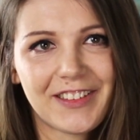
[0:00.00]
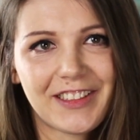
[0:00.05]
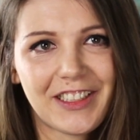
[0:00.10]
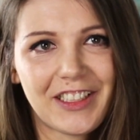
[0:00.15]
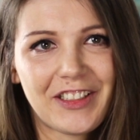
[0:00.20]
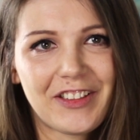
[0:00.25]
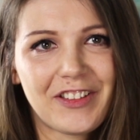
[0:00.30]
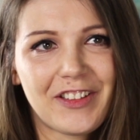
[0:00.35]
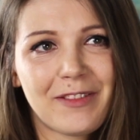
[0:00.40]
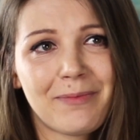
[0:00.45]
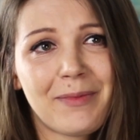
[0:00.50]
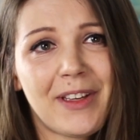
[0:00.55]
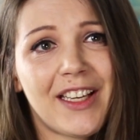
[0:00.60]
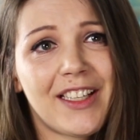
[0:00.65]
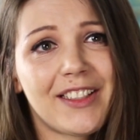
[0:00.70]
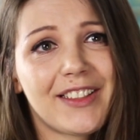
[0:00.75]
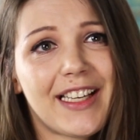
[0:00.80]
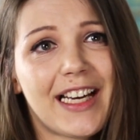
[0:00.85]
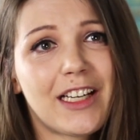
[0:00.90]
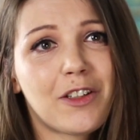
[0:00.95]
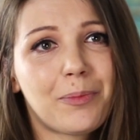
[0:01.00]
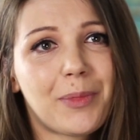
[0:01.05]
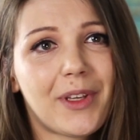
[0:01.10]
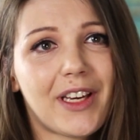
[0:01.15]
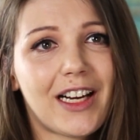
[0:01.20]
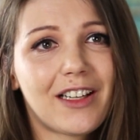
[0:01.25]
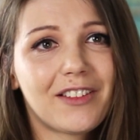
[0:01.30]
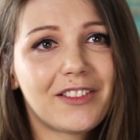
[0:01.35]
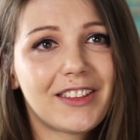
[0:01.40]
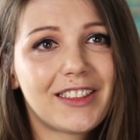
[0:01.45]
So I'm here to help you
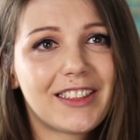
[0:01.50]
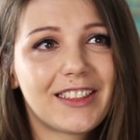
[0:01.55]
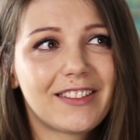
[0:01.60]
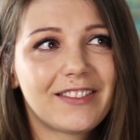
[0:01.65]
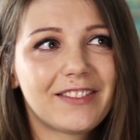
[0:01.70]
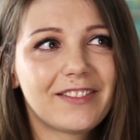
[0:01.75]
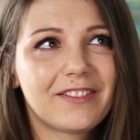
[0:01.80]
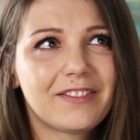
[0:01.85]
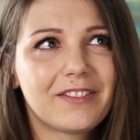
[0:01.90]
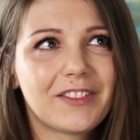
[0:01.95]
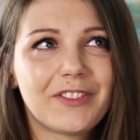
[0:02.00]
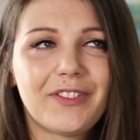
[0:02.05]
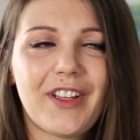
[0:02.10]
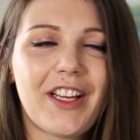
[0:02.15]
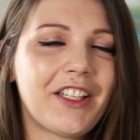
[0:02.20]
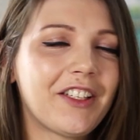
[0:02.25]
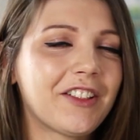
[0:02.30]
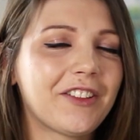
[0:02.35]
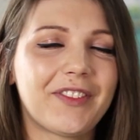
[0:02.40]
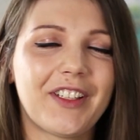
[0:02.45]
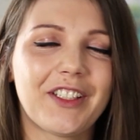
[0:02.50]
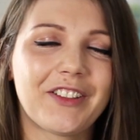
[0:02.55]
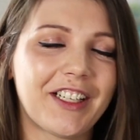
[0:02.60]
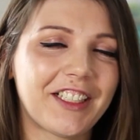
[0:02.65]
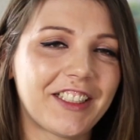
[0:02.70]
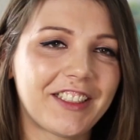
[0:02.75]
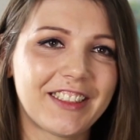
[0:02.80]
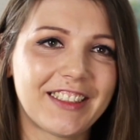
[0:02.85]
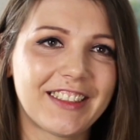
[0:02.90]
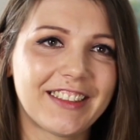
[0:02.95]
out with any of the
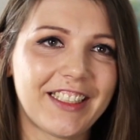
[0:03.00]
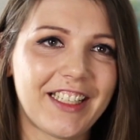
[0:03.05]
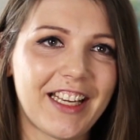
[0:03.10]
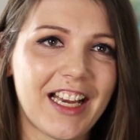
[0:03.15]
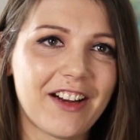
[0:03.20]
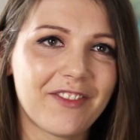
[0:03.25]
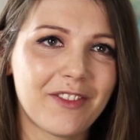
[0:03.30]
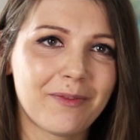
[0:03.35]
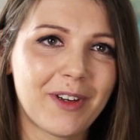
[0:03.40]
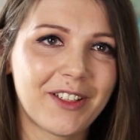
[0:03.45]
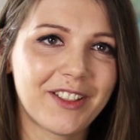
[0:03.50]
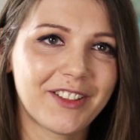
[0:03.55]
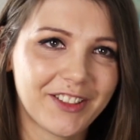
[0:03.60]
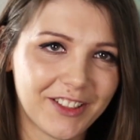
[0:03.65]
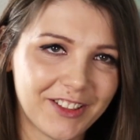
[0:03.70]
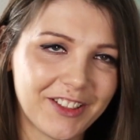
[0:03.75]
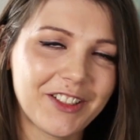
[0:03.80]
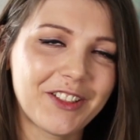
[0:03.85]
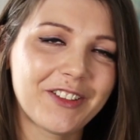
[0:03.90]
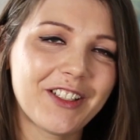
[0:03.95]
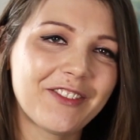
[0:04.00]
questions that you have about solo